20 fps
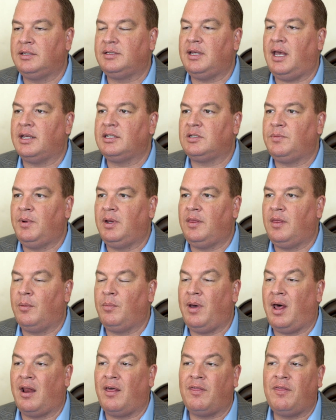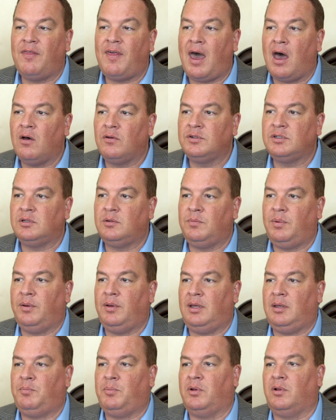It's estimated that about 1,000
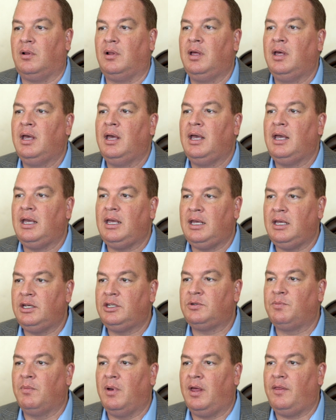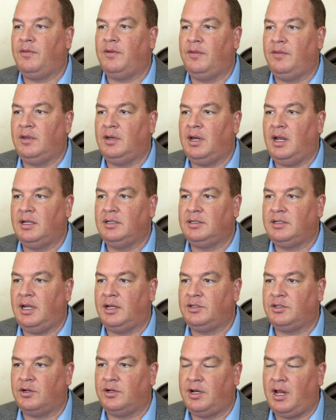people each month in the United
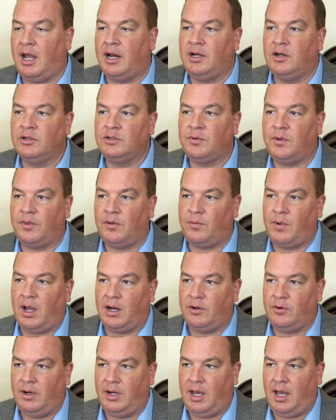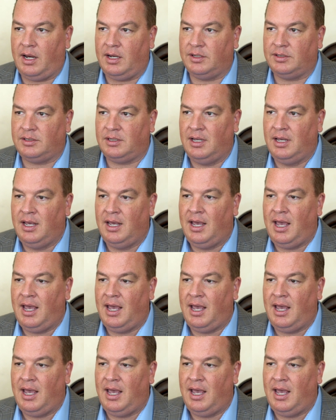States are diagnosed with arachnoiditis.